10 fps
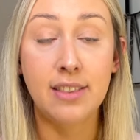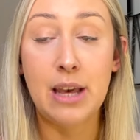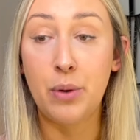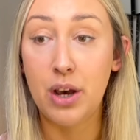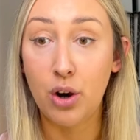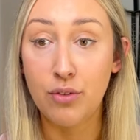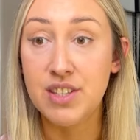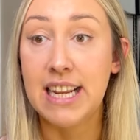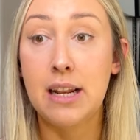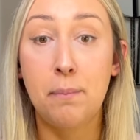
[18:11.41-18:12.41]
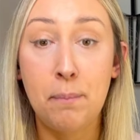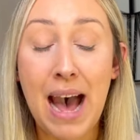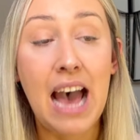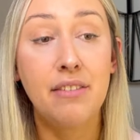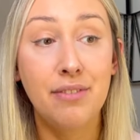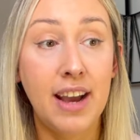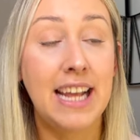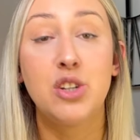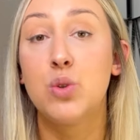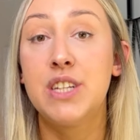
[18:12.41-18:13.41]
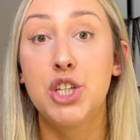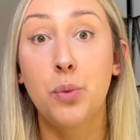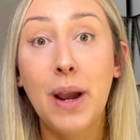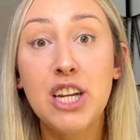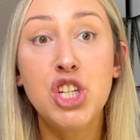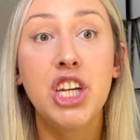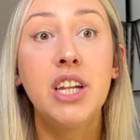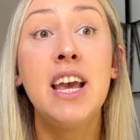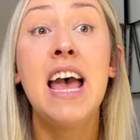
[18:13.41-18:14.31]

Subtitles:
They were obviously in a bad financial situation,